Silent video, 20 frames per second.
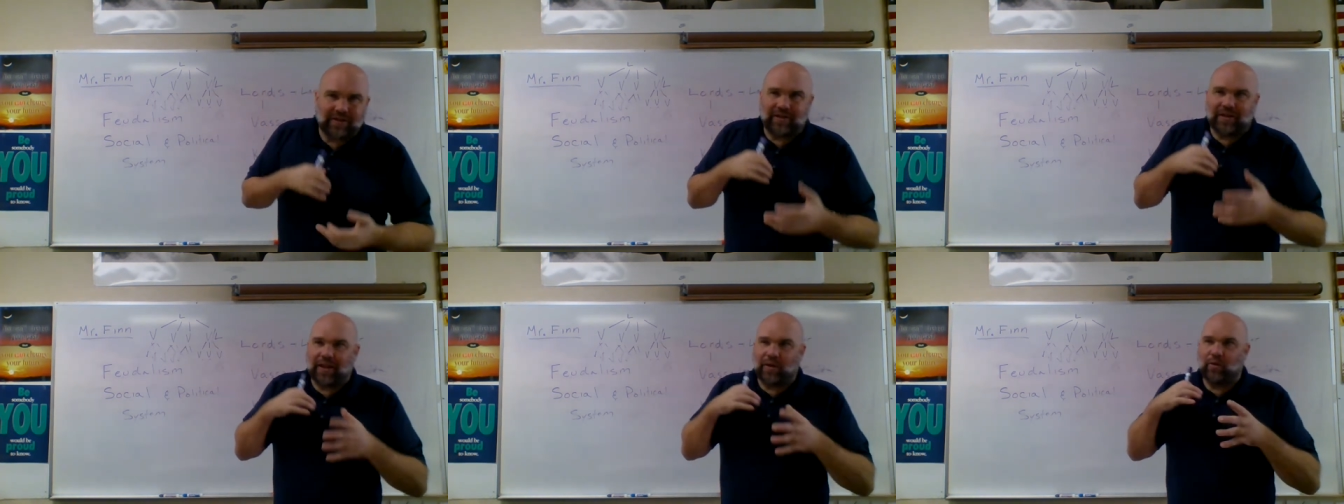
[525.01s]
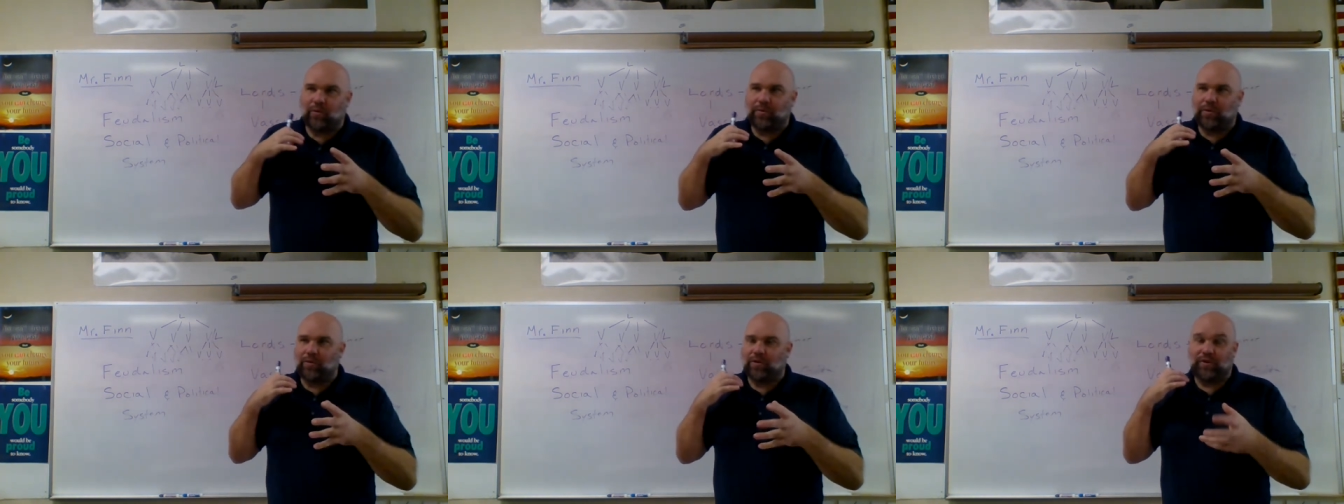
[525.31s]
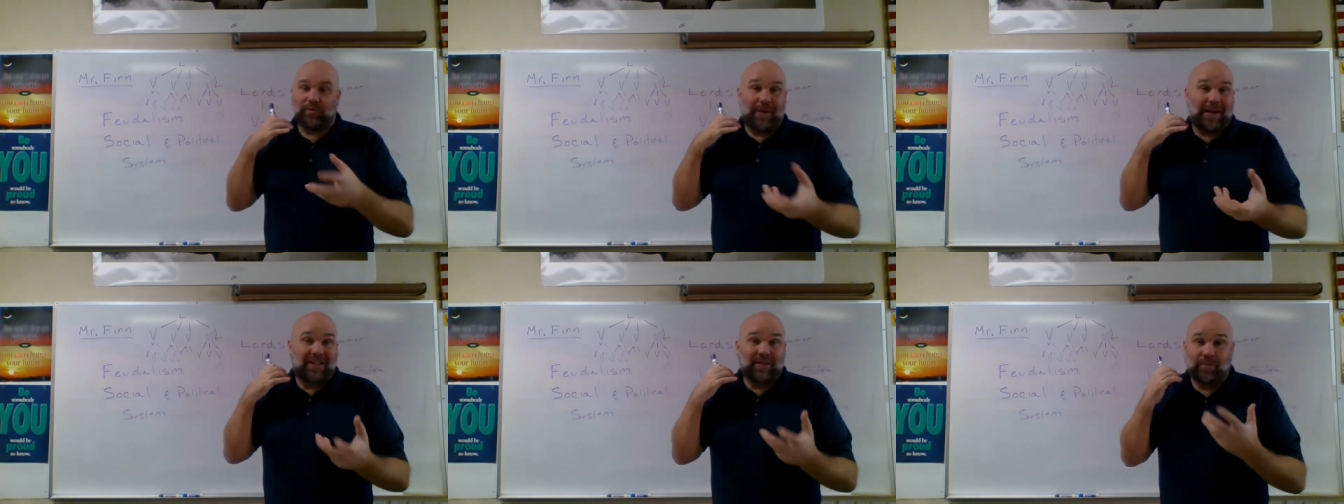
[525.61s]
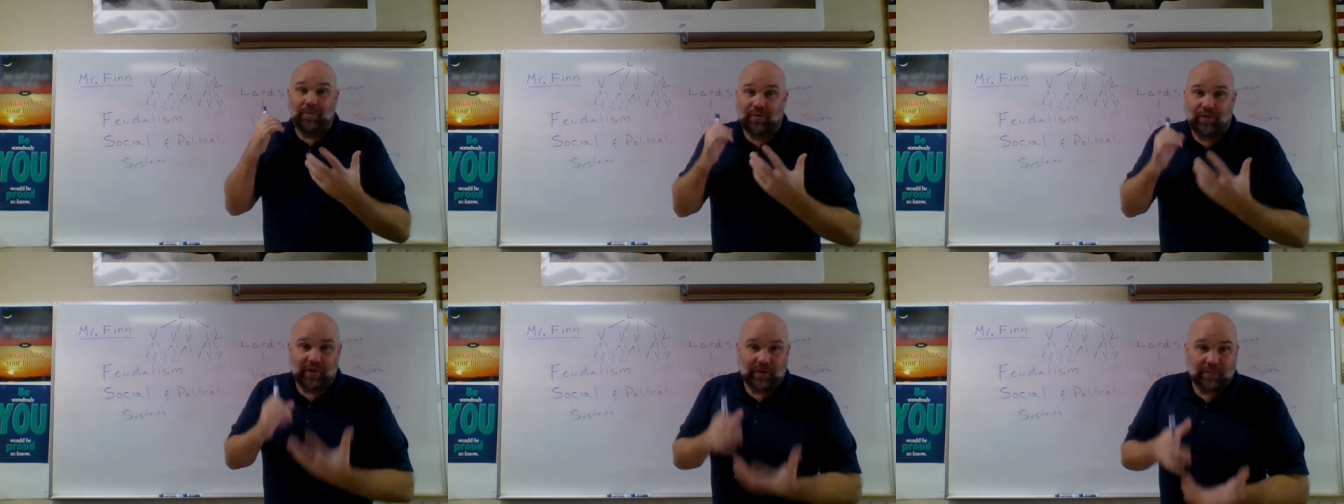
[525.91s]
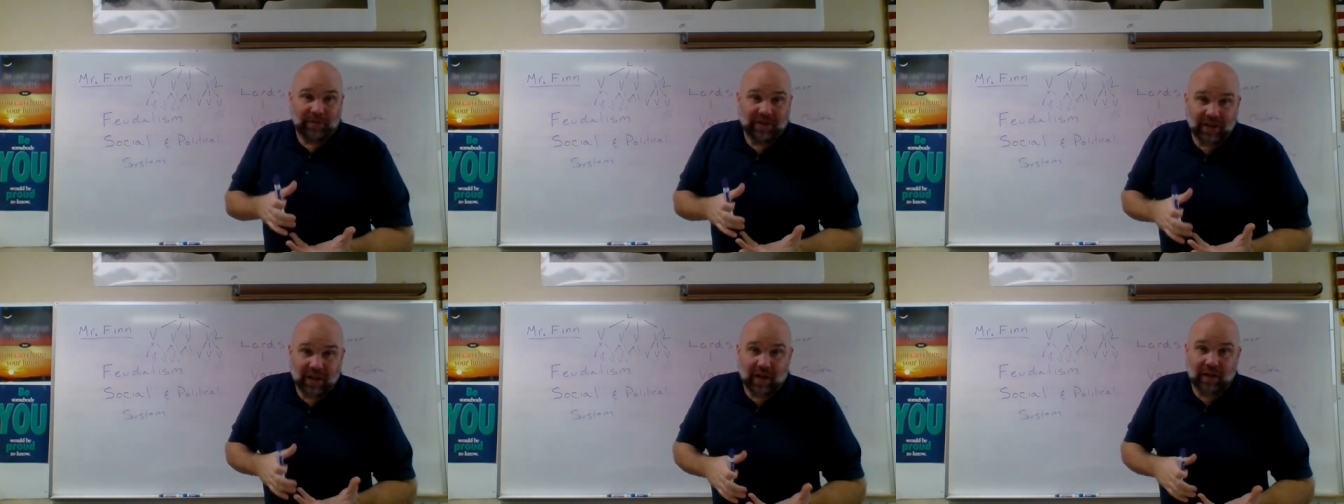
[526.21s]
They would be responsible for
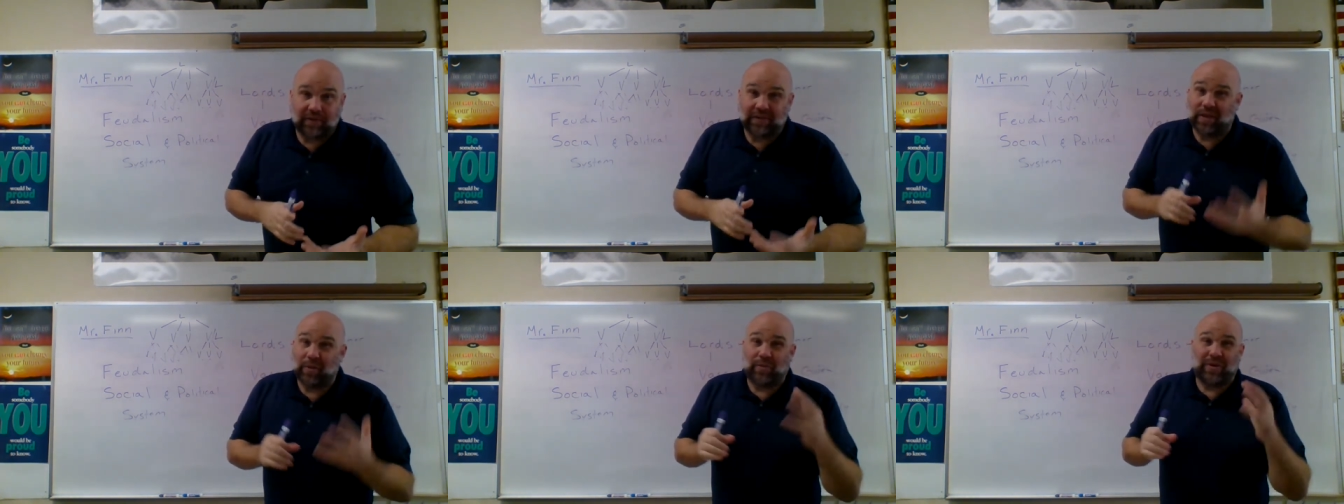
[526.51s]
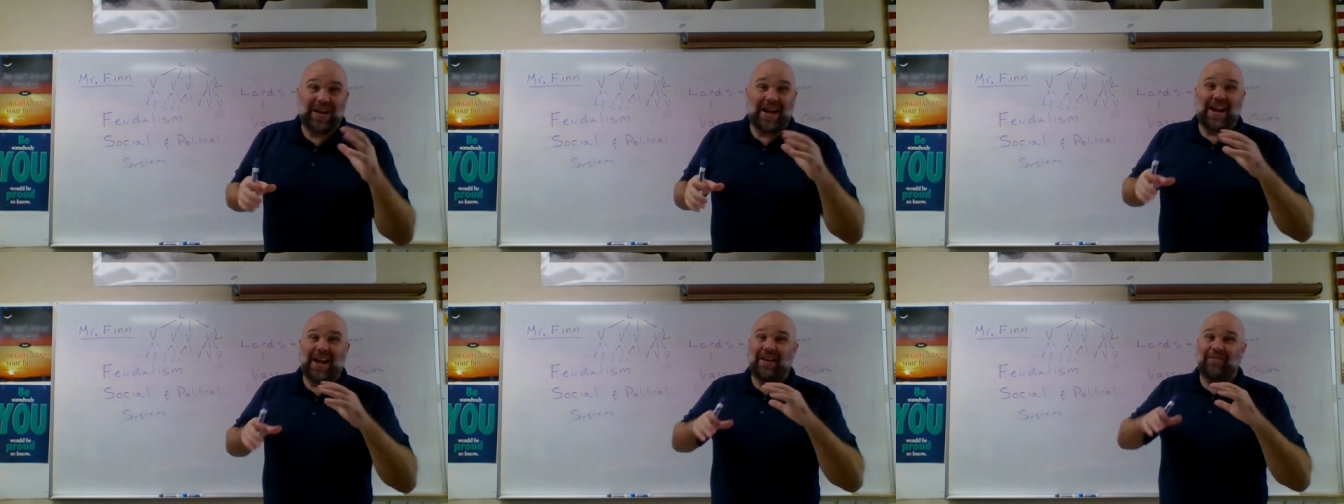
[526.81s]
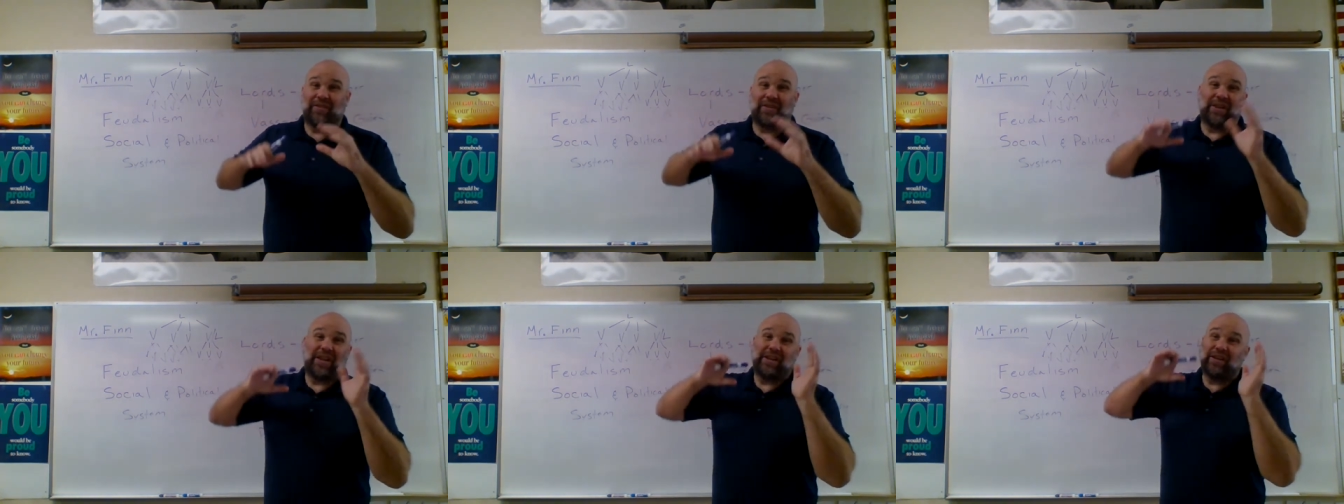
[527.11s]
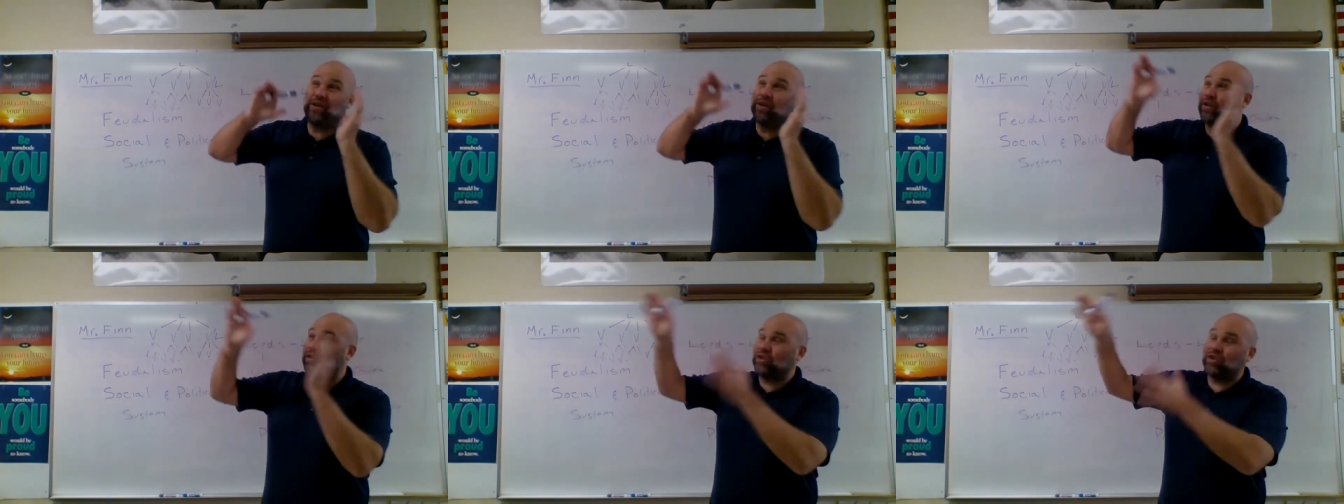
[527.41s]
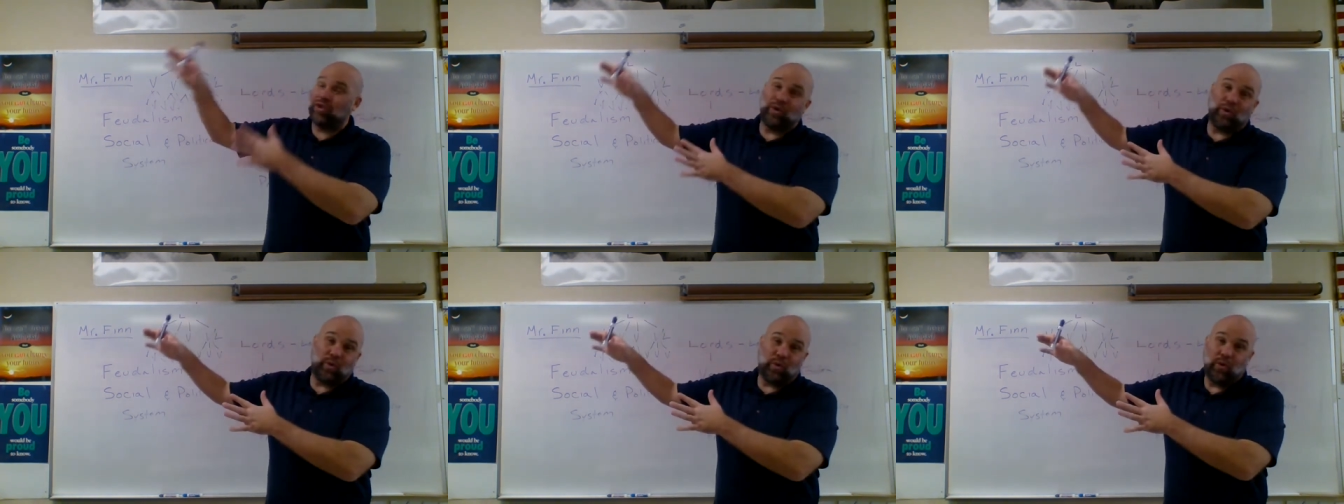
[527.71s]
themselves. They would not have to like look
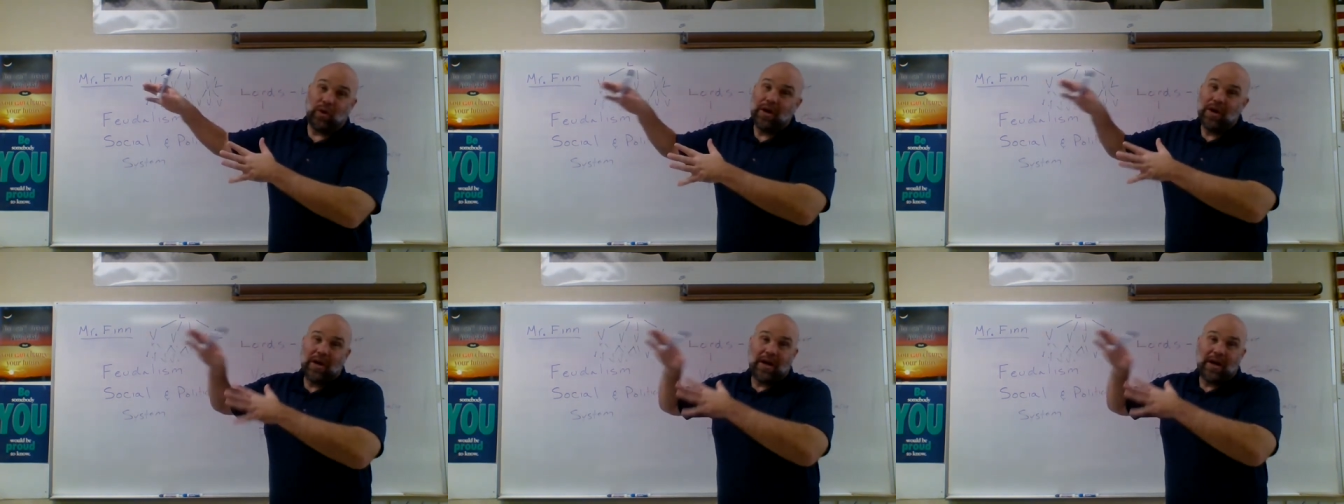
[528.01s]
to